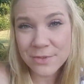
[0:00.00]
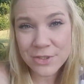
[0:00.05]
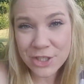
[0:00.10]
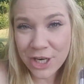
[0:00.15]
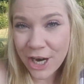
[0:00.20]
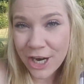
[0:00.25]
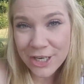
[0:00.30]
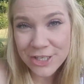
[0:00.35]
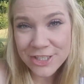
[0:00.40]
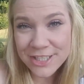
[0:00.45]

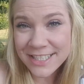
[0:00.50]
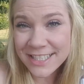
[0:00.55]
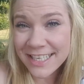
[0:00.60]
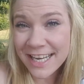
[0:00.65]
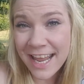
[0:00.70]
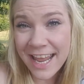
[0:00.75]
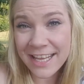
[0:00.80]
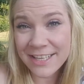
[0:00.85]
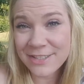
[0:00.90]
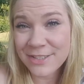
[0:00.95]
charges
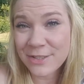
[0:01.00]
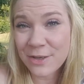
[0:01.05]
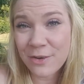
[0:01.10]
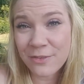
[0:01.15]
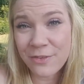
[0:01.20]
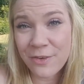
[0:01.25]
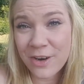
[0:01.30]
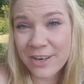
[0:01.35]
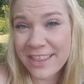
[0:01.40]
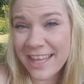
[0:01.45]
and so
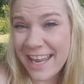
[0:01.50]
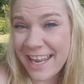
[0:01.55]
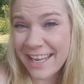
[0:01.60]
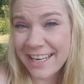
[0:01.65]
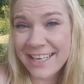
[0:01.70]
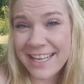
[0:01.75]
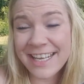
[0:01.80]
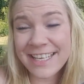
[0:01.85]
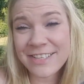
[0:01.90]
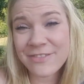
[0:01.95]
forth,
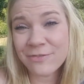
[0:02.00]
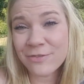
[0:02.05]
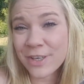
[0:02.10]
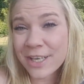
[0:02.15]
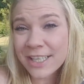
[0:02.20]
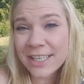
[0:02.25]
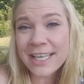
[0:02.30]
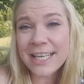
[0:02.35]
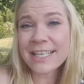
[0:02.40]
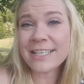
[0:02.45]
and it
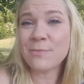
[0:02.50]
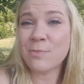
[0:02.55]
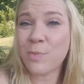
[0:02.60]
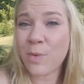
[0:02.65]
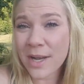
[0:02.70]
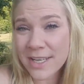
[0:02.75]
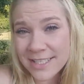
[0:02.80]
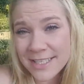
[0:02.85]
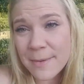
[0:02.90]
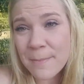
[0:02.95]
really
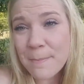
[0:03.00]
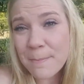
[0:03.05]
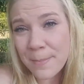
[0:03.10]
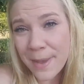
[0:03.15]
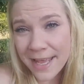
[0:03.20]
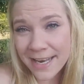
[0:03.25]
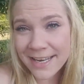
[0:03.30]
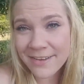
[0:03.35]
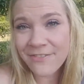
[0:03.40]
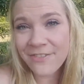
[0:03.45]
wasn't
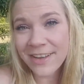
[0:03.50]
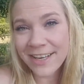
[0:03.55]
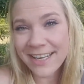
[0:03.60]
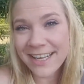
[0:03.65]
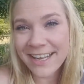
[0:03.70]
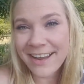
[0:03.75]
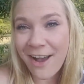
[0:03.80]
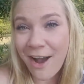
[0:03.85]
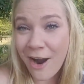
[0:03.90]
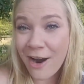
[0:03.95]

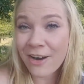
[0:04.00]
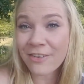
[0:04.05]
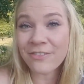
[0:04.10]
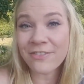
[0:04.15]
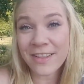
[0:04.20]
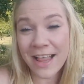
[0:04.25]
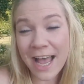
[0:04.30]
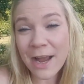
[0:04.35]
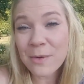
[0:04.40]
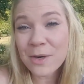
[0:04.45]
benefiting our
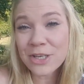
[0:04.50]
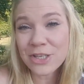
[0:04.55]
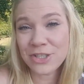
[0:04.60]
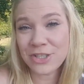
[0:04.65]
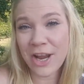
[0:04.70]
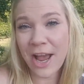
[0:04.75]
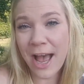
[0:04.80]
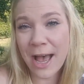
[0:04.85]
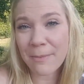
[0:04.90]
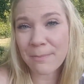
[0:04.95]
flower
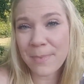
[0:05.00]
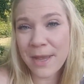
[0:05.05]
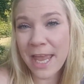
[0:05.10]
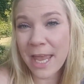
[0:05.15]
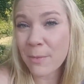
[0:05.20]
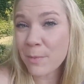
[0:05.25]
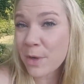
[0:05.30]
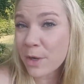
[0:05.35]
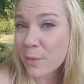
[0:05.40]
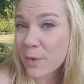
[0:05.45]
shop,
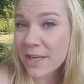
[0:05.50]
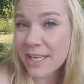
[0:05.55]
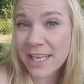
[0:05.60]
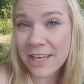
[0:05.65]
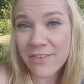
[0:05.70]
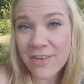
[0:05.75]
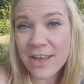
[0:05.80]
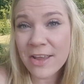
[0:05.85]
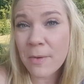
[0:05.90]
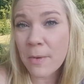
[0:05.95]
and we were
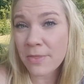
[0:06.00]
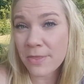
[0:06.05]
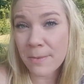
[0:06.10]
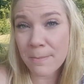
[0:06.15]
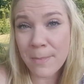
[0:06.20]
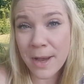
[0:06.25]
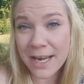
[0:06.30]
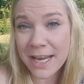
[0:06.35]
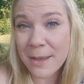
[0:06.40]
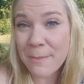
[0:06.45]
giving the
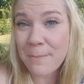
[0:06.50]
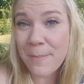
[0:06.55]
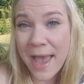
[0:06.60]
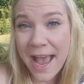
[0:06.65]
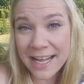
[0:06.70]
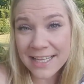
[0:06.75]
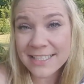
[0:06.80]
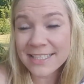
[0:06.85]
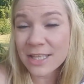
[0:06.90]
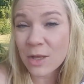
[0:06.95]
money
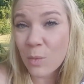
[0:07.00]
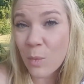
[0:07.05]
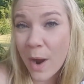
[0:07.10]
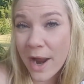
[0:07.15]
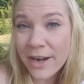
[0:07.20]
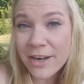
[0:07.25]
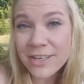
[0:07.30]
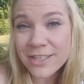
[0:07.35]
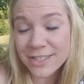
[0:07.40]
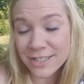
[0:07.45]
back to the
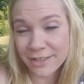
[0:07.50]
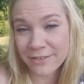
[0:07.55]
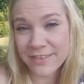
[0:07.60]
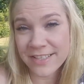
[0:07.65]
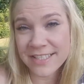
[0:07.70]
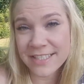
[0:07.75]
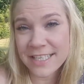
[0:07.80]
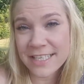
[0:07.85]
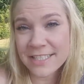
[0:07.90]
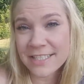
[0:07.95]
wire
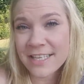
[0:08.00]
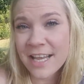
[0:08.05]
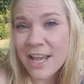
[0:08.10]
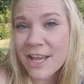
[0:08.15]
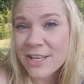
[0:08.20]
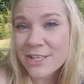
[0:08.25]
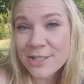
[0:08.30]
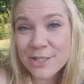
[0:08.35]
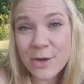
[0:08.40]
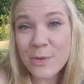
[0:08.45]
services,
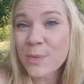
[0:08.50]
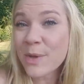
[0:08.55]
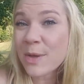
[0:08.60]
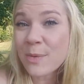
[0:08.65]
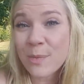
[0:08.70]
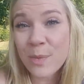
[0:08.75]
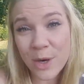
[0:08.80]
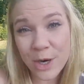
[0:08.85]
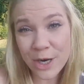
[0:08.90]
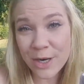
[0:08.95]
so we
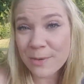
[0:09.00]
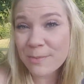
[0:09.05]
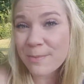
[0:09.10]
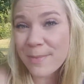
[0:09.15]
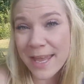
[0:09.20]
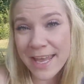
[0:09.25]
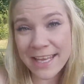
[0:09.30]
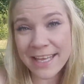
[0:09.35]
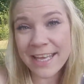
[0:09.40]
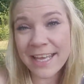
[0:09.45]
weren't
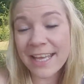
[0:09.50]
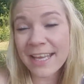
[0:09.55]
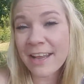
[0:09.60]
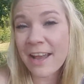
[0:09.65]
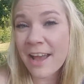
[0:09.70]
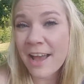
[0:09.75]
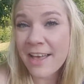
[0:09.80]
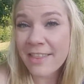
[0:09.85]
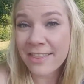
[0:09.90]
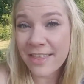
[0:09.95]

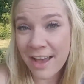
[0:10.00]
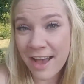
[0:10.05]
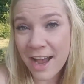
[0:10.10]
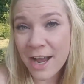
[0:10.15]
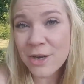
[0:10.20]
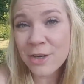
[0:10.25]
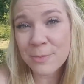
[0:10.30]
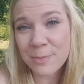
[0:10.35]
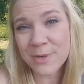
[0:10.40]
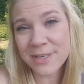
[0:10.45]
making the
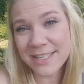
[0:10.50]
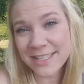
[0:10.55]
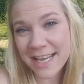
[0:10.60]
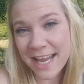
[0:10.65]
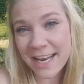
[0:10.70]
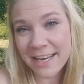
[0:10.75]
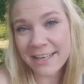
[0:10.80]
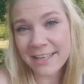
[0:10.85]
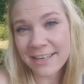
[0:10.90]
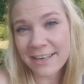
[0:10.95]

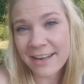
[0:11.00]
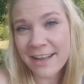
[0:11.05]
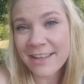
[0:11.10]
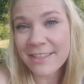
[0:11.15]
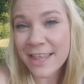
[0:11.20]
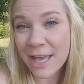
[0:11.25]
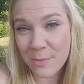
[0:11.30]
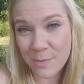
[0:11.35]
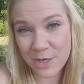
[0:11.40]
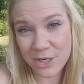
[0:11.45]
100%
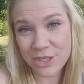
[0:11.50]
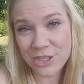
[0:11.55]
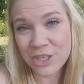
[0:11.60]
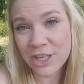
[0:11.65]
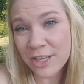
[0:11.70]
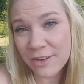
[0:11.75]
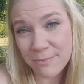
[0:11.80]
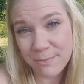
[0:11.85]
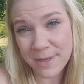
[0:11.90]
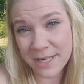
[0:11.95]
that we
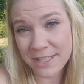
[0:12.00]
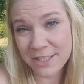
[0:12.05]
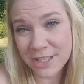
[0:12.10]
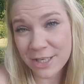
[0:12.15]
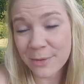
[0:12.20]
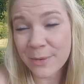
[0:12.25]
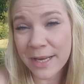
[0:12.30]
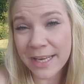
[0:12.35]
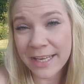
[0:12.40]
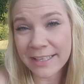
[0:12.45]
should have been
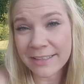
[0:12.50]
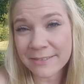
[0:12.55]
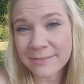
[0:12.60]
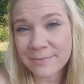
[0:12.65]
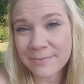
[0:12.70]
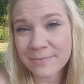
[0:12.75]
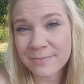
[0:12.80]
doing.